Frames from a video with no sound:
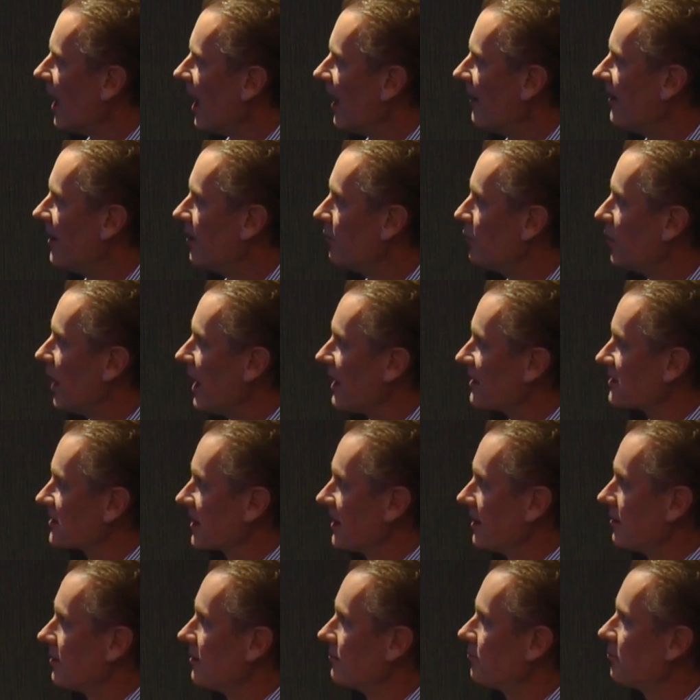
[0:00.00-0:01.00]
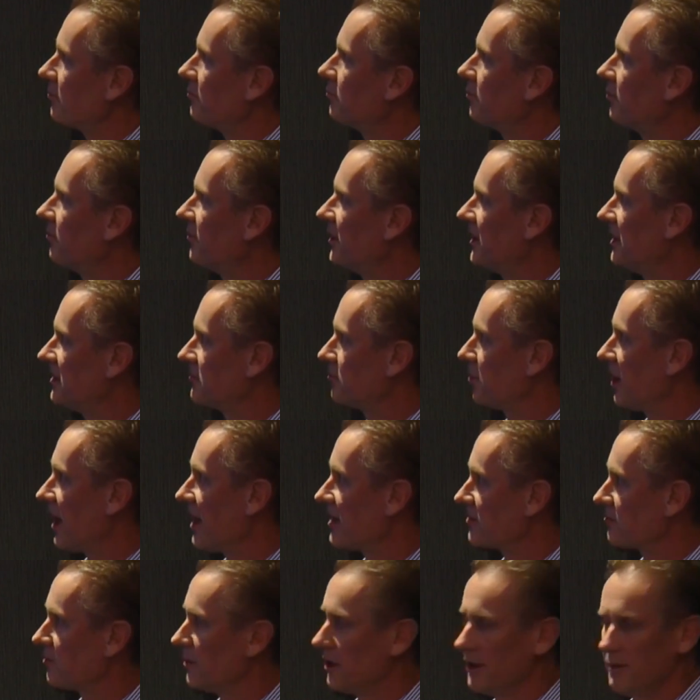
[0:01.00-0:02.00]
And then we asked, can these
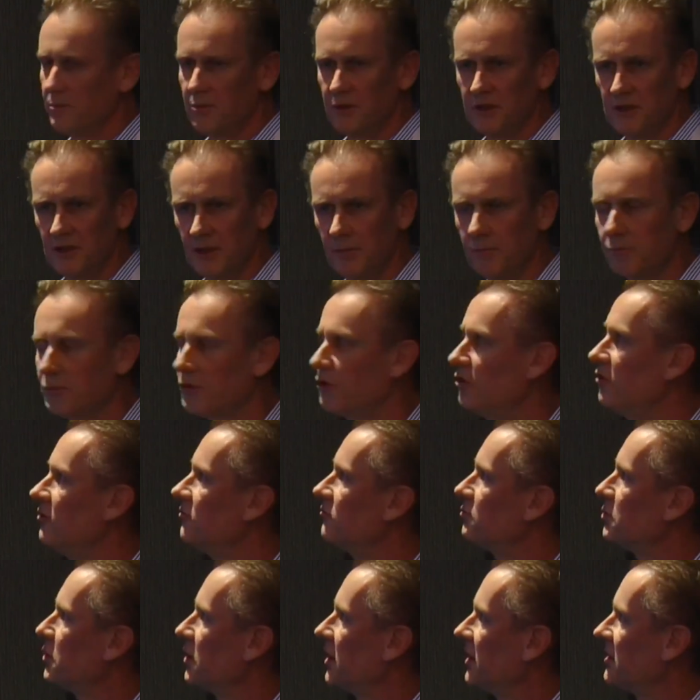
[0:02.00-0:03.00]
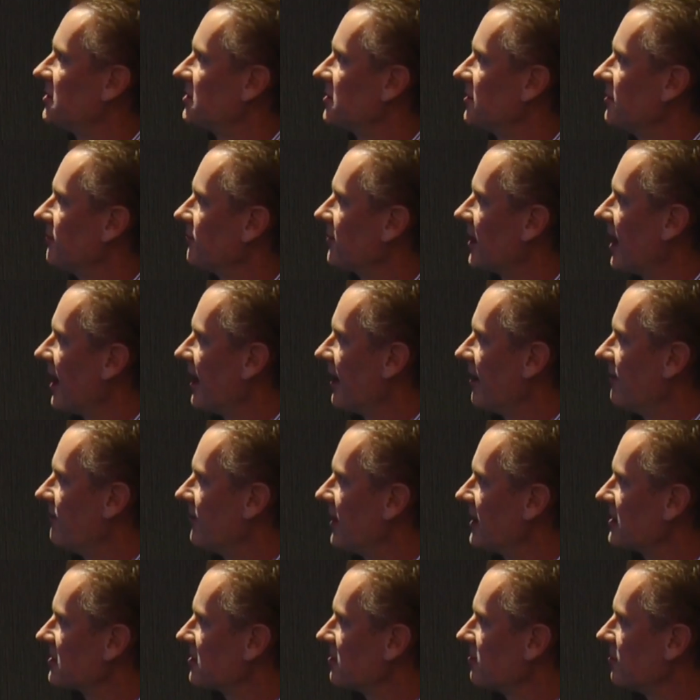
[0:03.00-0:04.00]
plasma lipids improve prediction of
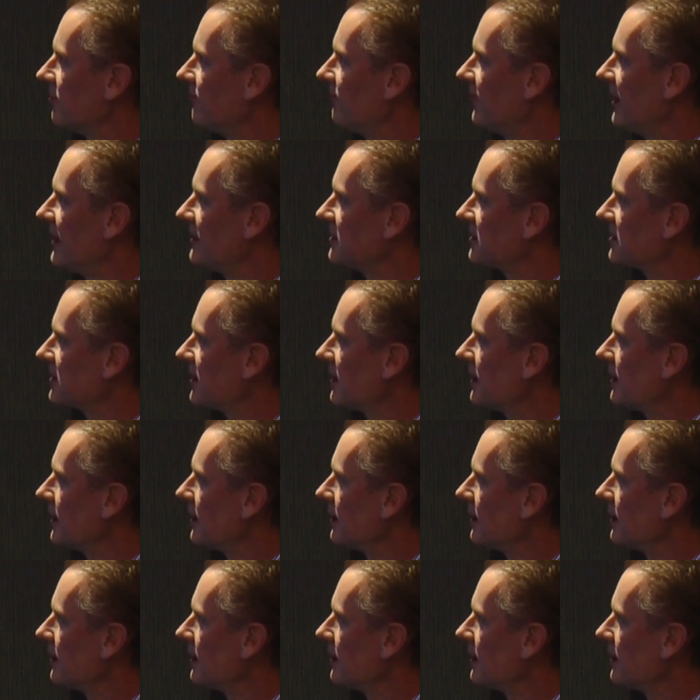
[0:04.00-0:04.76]
cardiovascular events?